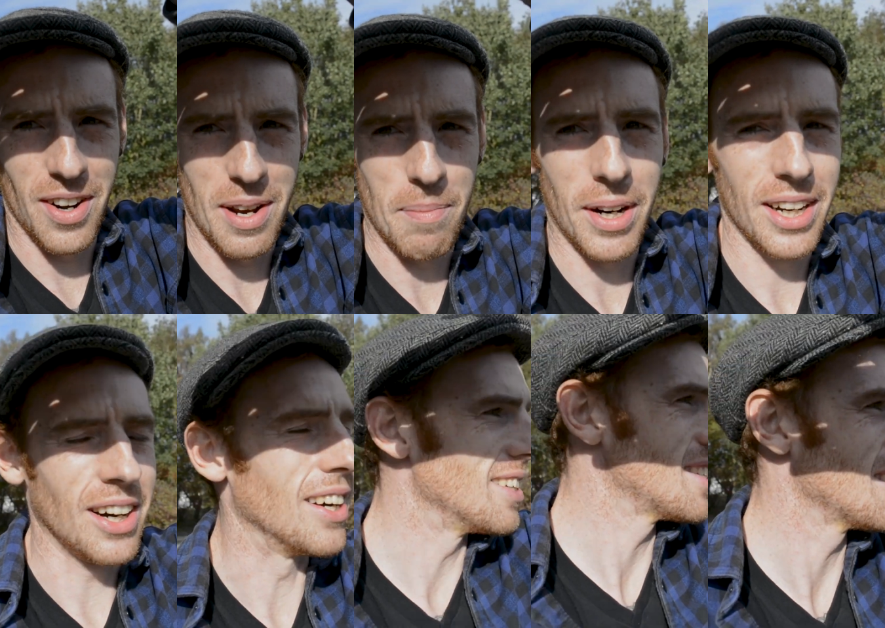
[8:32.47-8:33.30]
right in my
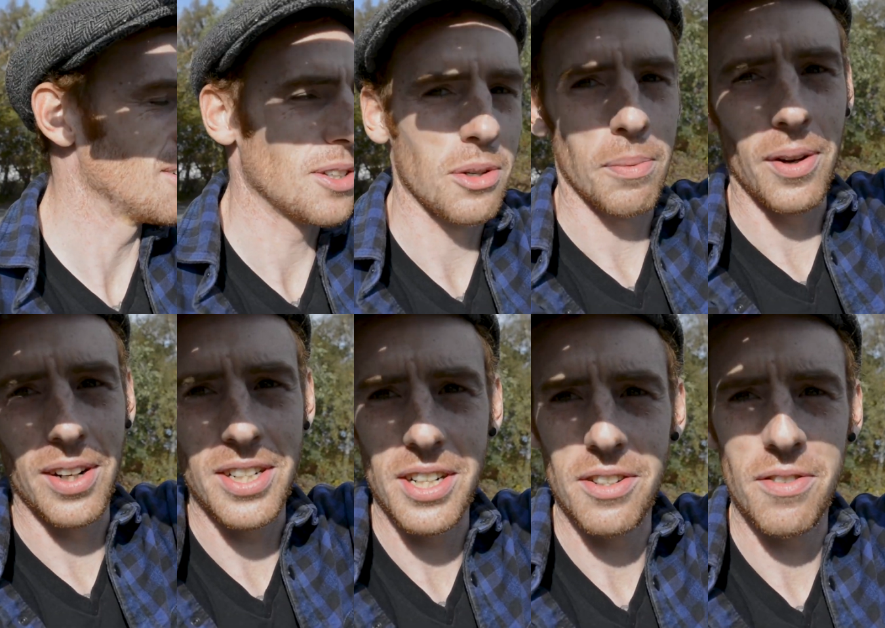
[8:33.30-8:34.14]
eyes, so I do
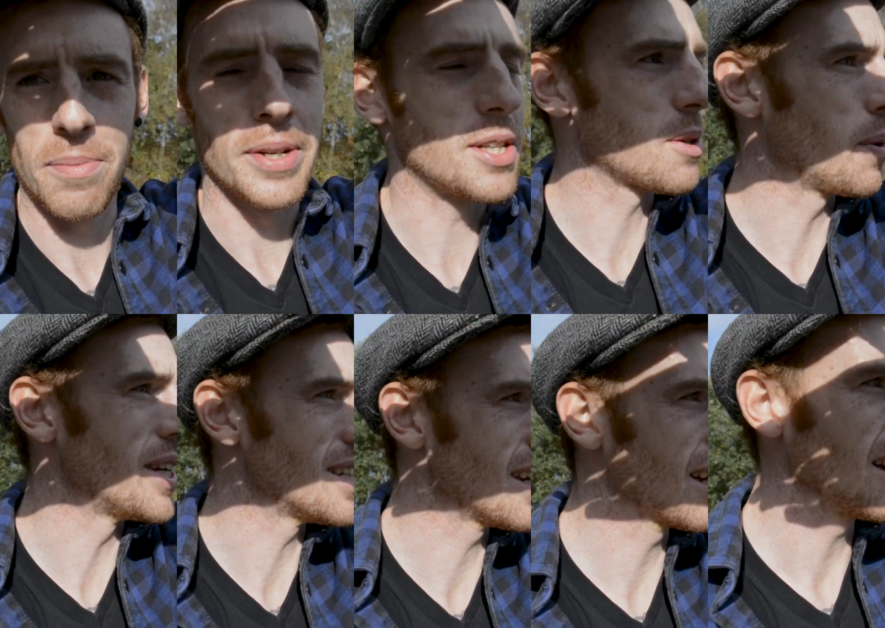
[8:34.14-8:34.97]
apologise for
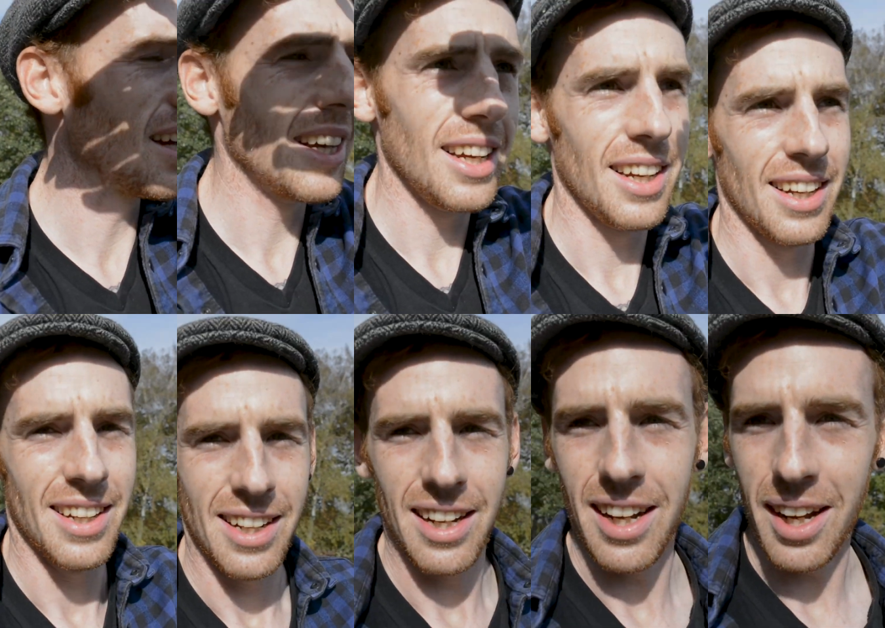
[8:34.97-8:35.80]
squinting.
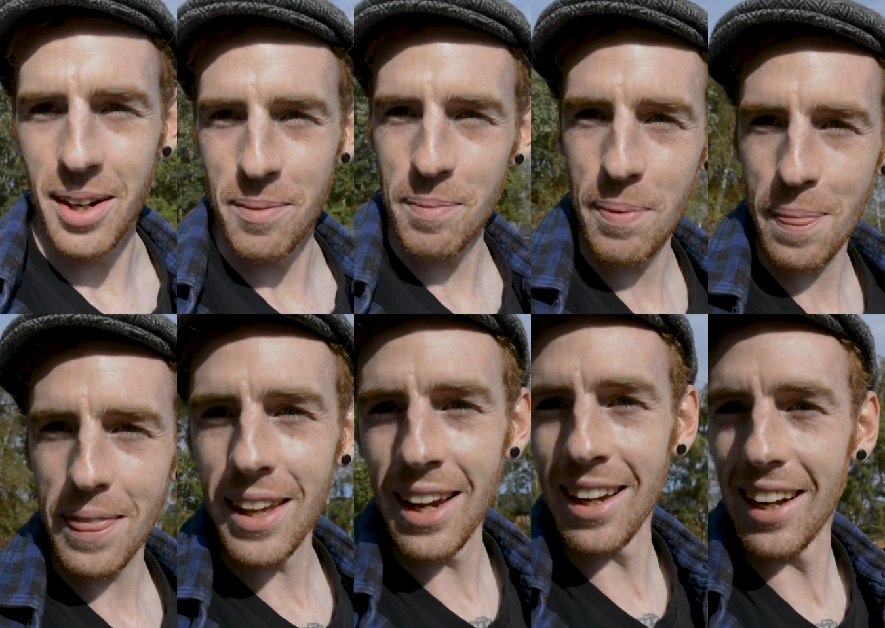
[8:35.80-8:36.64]

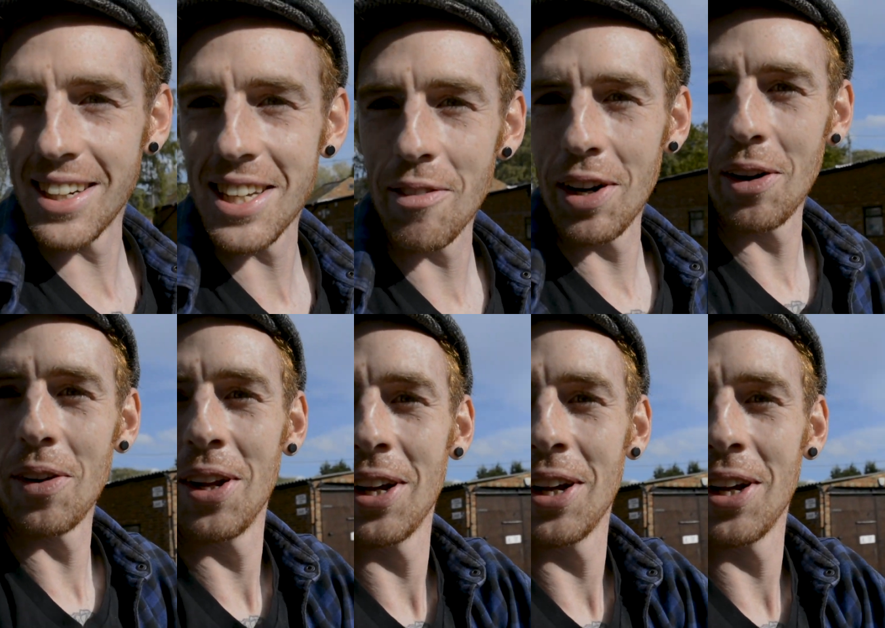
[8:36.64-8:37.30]
Uh, yeah, let's have a little